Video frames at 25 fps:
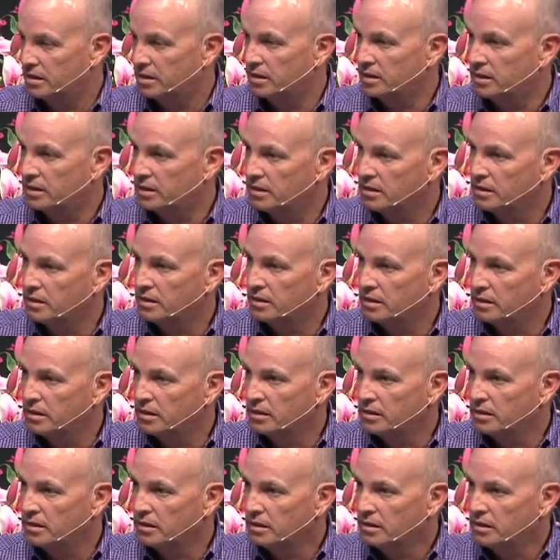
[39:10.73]

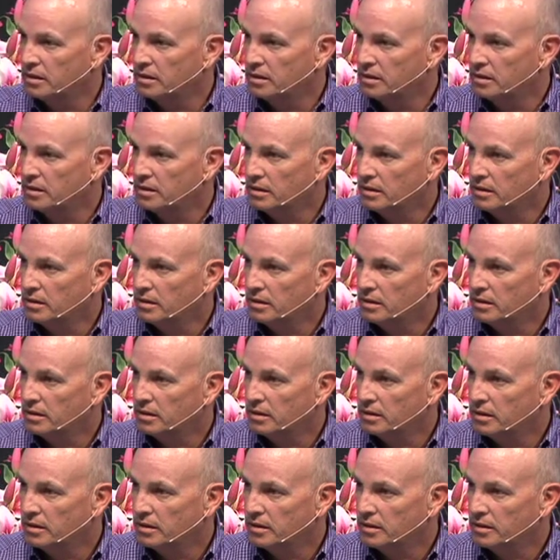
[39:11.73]

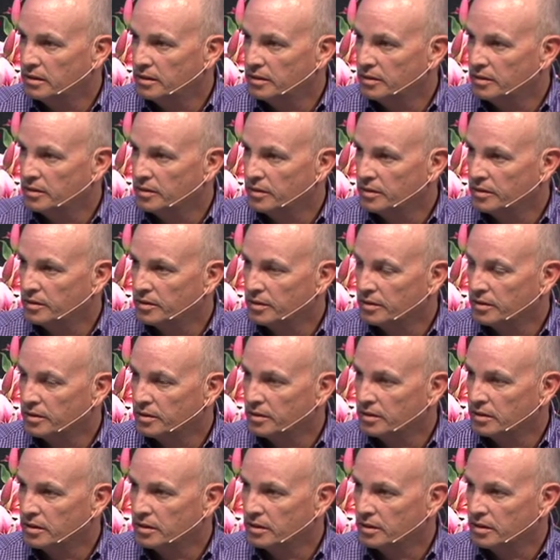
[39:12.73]

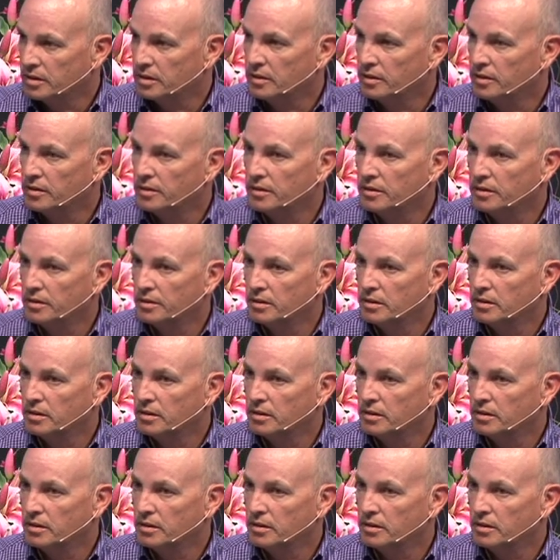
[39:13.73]
(silence)